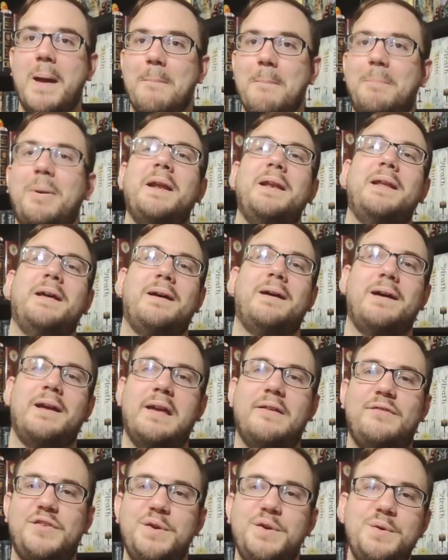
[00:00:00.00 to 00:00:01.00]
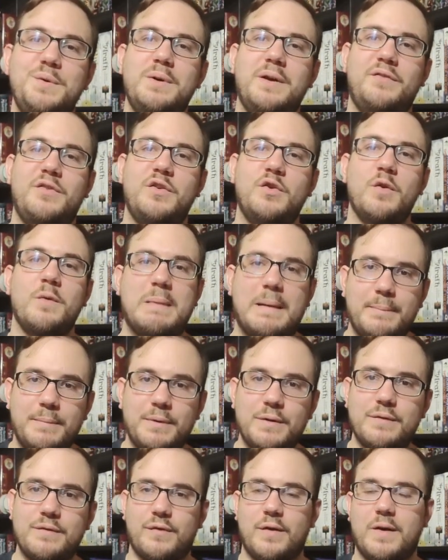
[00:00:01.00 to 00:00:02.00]
But if you
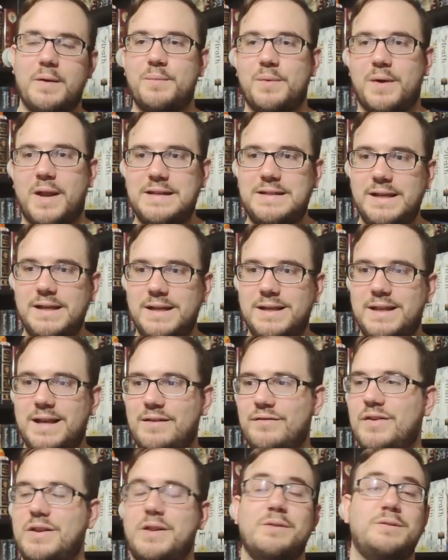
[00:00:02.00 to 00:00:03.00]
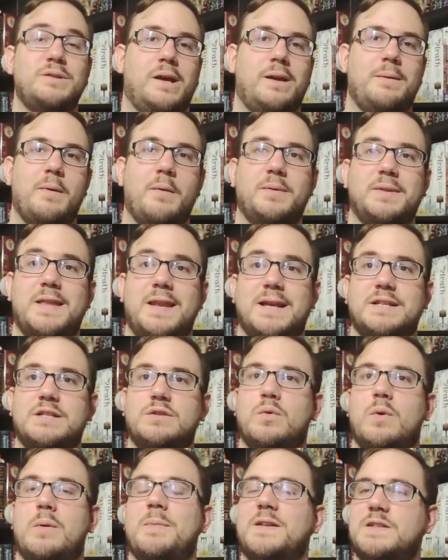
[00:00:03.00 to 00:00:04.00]
remember from when I did a video talking about what the next
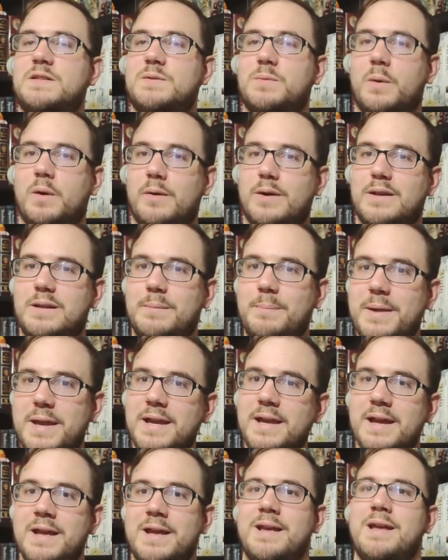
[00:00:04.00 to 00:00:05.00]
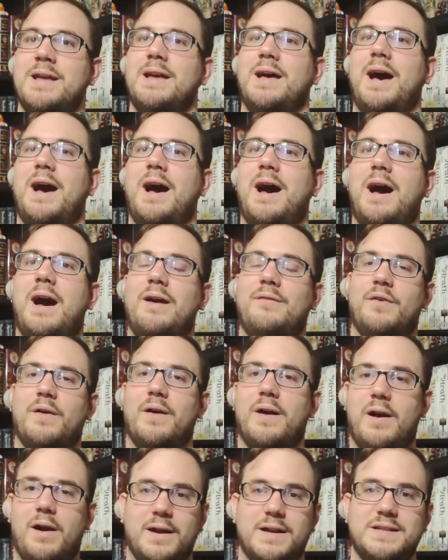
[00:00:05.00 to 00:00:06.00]
3 months were going to be, for
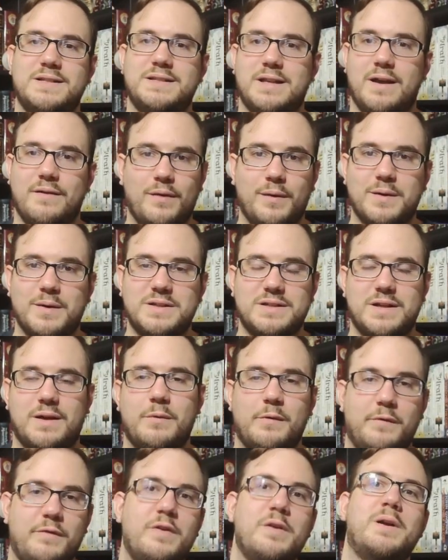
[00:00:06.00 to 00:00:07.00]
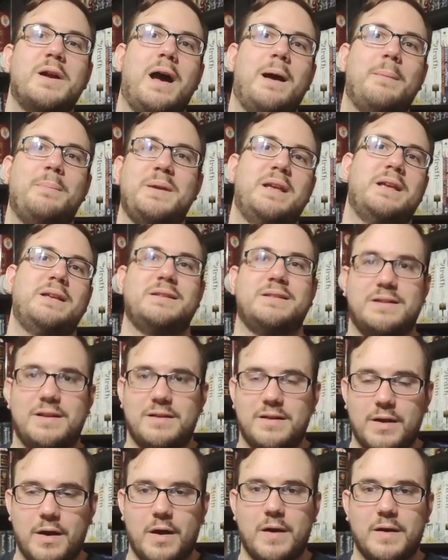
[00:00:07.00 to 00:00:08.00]
August, I focused on review copies
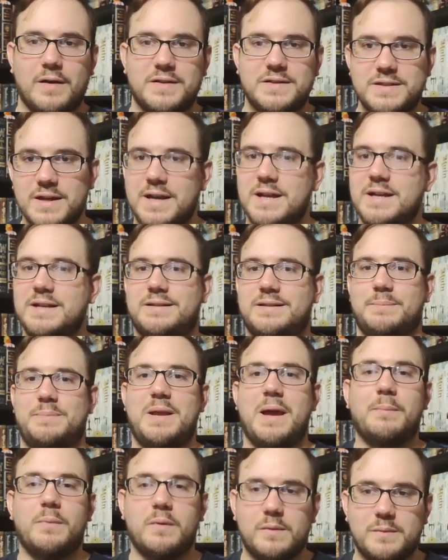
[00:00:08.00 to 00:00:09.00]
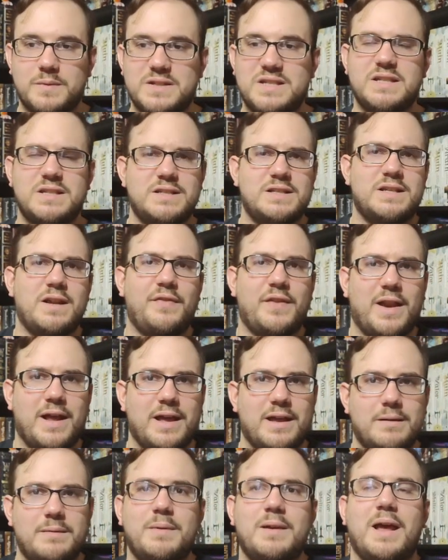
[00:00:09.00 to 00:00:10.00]
and arcs. September was stuff that
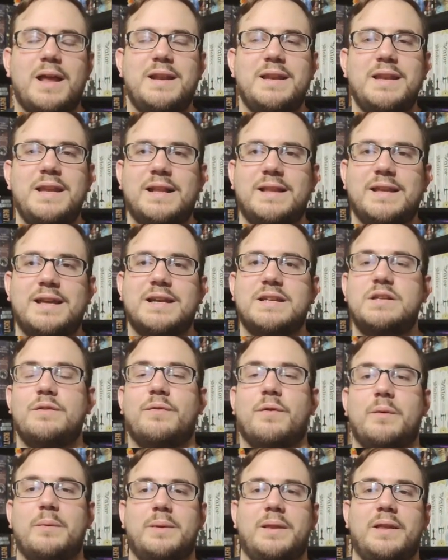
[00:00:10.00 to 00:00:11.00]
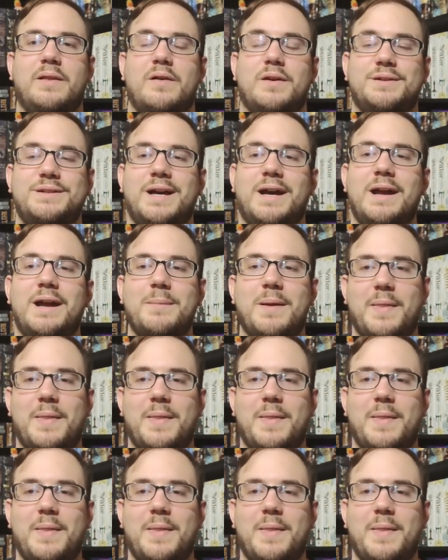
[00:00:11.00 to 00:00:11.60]
I had needed to get to for a really long time.